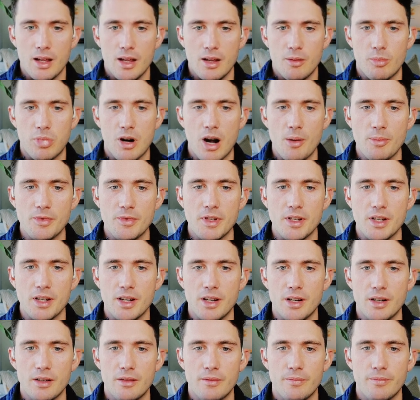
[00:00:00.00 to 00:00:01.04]
prompts in
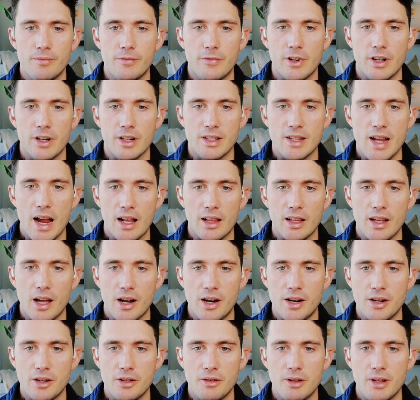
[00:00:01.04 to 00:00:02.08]
here for exactly how
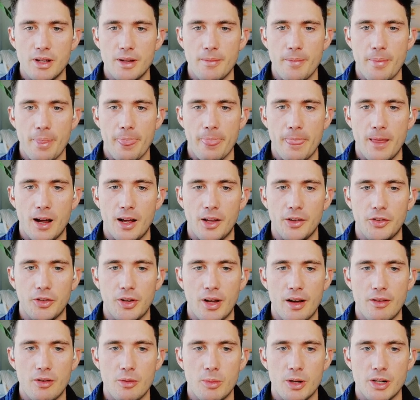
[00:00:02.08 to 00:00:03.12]
to do it. I also
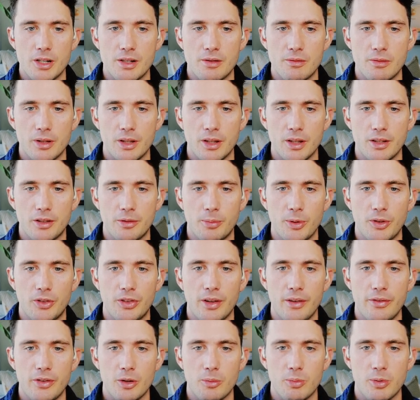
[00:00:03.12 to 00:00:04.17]
have a bunch of really
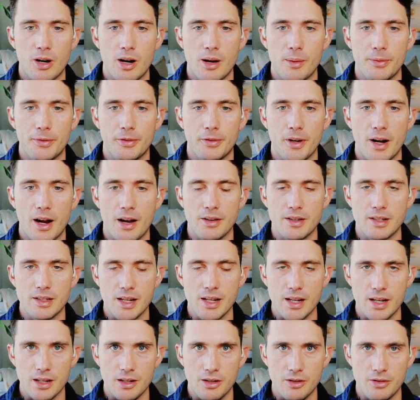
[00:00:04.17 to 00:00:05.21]
specific prompts for how to
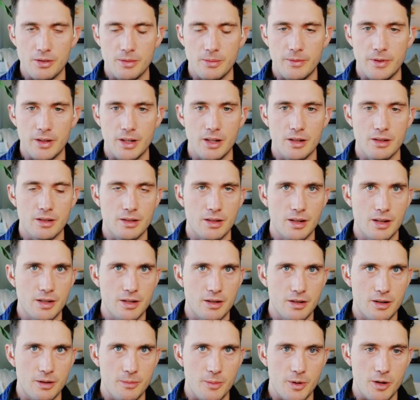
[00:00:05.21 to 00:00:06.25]
take YouTube videos and then
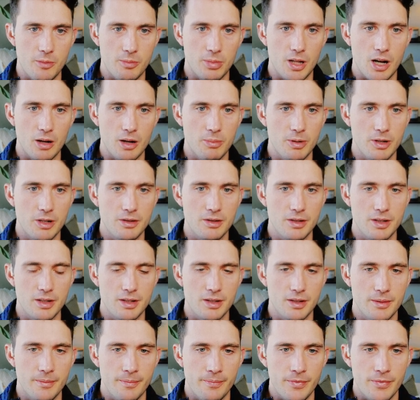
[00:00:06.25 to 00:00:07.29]
turn them into blog
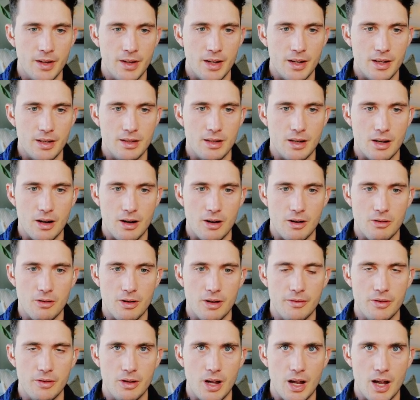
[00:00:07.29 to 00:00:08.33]
posts. So
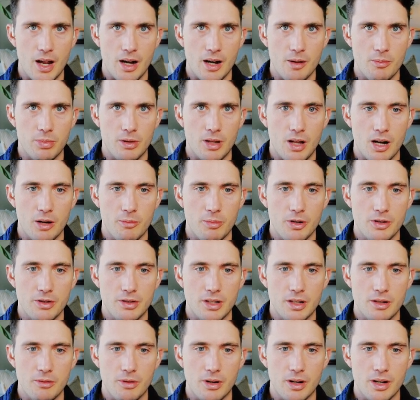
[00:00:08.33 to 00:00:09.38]
if you had a blog post
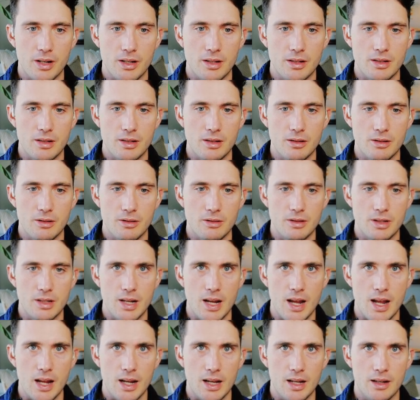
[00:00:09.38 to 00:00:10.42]
that you wanted to
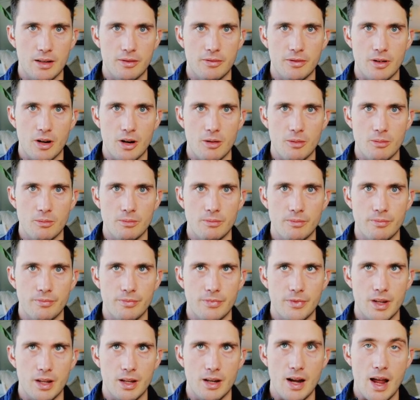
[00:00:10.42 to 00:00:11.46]
take from
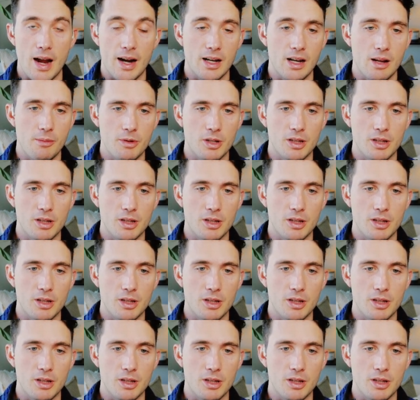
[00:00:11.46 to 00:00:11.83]
an academic